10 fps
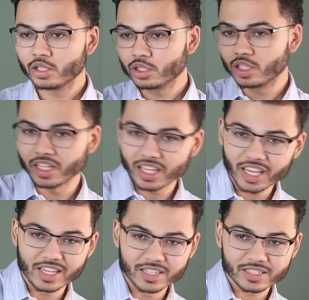to the
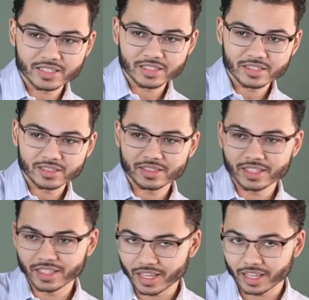keys
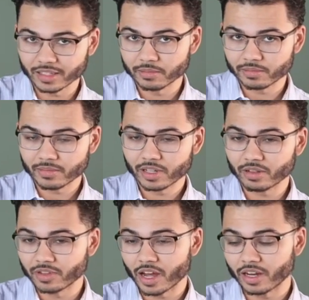to the kingdom
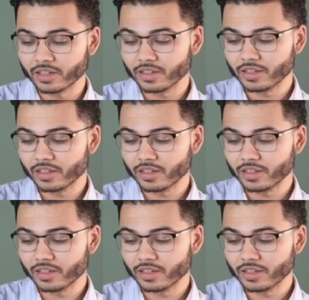of God